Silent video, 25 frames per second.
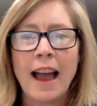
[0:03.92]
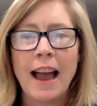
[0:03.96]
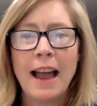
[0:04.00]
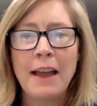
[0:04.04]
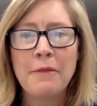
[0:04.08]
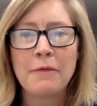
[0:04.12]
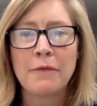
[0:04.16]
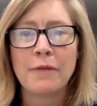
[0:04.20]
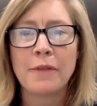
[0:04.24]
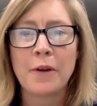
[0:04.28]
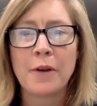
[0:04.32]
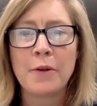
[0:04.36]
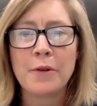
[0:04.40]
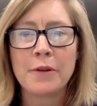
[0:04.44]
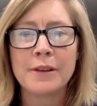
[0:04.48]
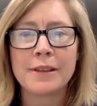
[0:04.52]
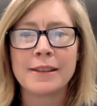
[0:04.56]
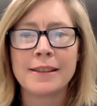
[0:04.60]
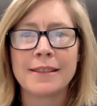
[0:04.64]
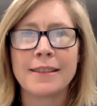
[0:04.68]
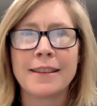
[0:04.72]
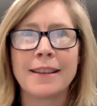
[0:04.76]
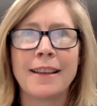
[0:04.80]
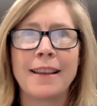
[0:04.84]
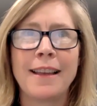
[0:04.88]
Hi,
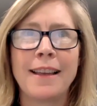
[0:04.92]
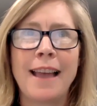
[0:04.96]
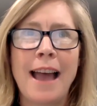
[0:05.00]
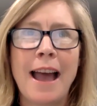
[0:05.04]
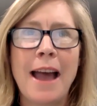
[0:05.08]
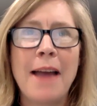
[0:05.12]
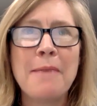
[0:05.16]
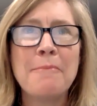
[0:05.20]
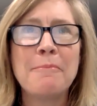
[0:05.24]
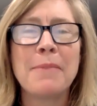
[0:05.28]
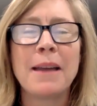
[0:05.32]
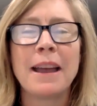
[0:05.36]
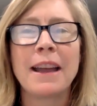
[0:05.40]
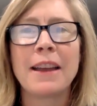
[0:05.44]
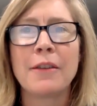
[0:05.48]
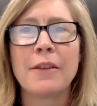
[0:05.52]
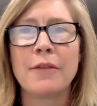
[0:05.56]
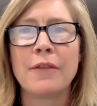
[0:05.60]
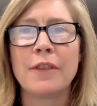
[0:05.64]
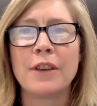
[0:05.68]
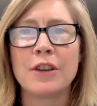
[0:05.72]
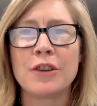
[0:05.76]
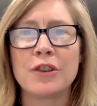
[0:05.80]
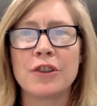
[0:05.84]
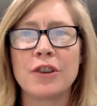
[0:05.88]
folks. I'm Becca
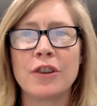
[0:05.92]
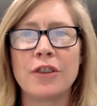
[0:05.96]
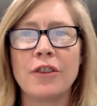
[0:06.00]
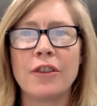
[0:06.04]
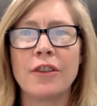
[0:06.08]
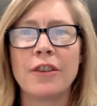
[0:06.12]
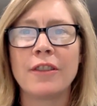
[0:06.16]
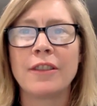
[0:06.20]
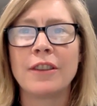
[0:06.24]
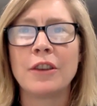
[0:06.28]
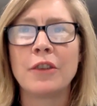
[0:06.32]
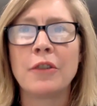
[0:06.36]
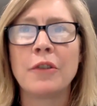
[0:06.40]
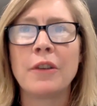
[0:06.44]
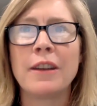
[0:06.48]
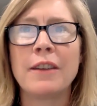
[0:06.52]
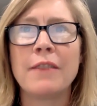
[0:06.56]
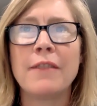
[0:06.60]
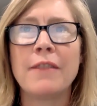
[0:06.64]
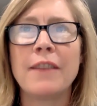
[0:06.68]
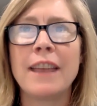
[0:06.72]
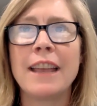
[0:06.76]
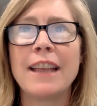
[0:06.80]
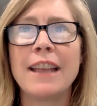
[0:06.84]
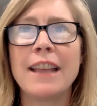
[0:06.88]
Fisher, your
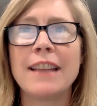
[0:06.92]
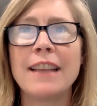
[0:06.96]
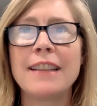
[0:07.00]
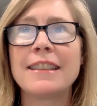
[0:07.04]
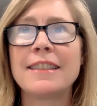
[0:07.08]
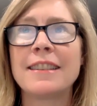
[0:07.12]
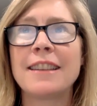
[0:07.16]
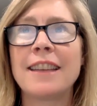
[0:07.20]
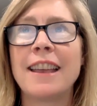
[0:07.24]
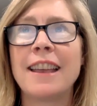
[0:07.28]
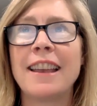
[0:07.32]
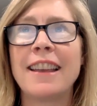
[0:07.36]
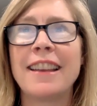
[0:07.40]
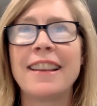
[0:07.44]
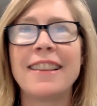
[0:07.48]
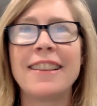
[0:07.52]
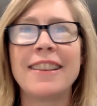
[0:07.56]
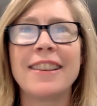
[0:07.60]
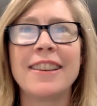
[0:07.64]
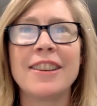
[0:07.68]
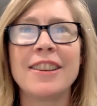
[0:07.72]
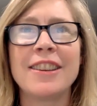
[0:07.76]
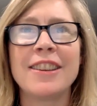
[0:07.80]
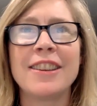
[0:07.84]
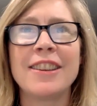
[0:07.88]
advanced
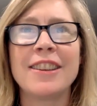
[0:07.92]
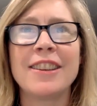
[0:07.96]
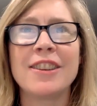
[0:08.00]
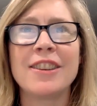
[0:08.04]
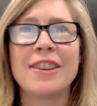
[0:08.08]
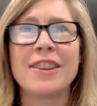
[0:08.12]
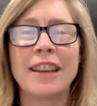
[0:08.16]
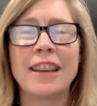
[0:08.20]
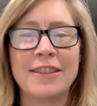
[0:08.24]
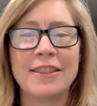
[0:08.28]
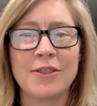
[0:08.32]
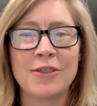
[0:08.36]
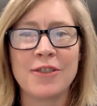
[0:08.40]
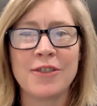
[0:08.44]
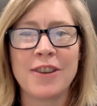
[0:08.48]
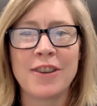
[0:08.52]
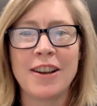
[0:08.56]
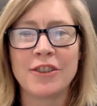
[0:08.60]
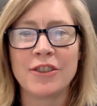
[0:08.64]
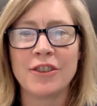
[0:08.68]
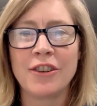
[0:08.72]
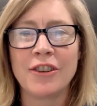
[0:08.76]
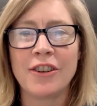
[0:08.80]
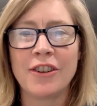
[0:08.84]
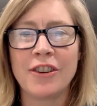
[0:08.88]
English
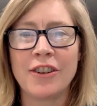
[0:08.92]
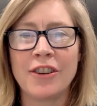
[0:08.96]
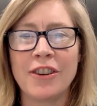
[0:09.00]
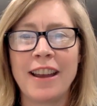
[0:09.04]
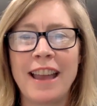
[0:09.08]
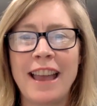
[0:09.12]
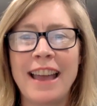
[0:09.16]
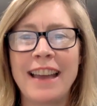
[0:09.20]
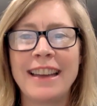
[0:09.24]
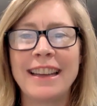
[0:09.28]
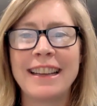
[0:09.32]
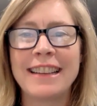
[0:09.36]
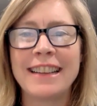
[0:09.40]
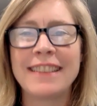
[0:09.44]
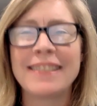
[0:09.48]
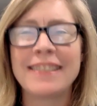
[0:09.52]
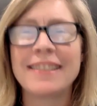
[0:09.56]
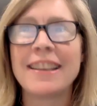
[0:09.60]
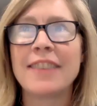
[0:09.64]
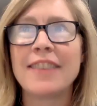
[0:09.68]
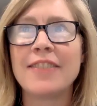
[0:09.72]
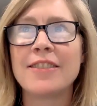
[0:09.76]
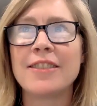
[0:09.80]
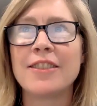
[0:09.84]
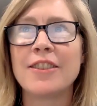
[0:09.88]
instructor at
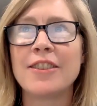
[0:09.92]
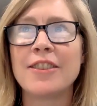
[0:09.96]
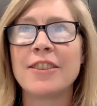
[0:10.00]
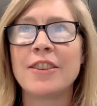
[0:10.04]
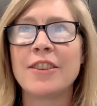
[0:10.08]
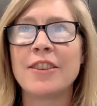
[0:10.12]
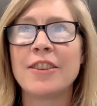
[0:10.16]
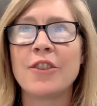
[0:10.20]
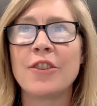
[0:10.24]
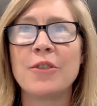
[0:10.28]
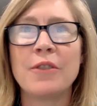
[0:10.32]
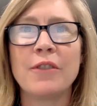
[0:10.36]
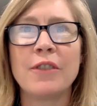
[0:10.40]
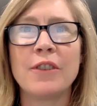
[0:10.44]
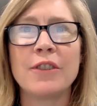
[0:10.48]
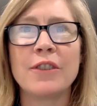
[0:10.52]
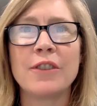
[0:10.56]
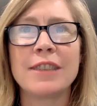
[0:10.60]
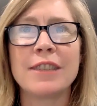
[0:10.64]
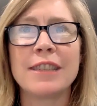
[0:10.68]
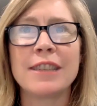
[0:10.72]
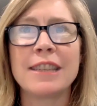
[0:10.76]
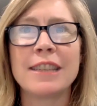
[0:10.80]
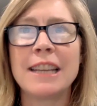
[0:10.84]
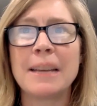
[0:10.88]
Excelsior
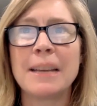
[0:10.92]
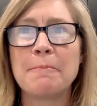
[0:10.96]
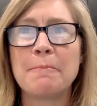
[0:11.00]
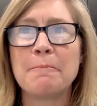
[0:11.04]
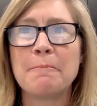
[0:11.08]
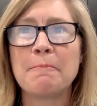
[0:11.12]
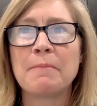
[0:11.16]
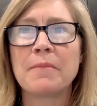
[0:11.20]
University.